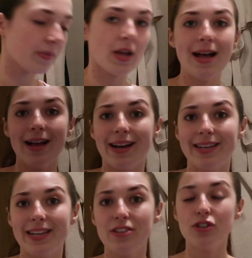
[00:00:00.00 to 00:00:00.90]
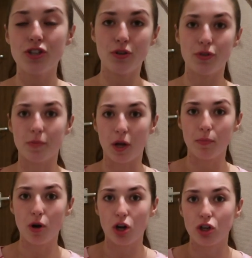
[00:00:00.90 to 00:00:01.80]
I need to do some like
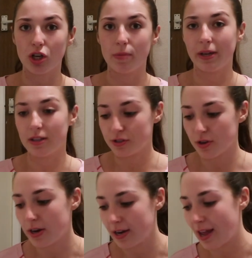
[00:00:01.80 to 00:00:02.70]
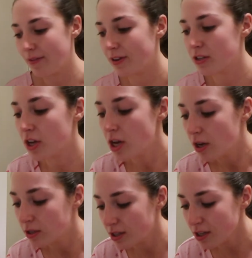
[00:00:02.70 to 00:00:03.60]
Prague shopping, styling outfits. Like,
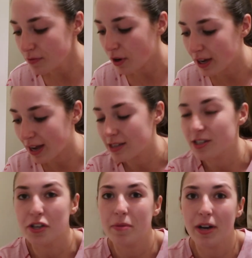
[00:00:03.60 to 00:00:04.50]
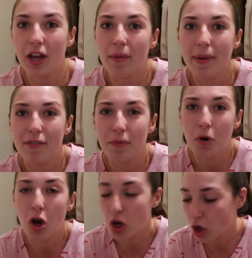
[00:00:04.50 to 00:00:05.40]
so this vlog I guess is gonna be like a bit of a
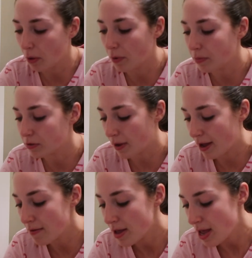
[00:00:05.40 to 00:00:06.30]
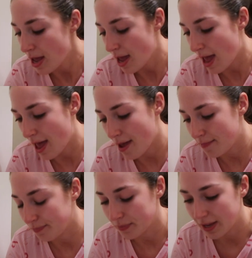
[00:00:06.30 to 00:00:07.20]
Prague glow up as well.
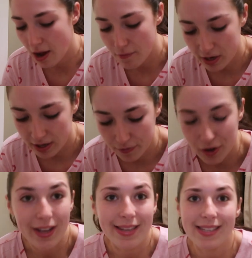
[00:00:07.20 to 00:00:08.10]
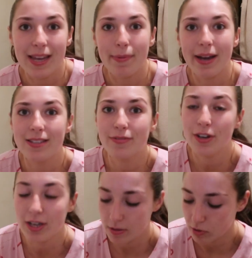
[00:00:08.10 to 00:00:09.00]
and getting ready for like a city break. I feel
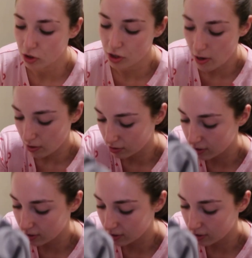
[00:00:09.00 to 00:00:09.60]
like it's been so long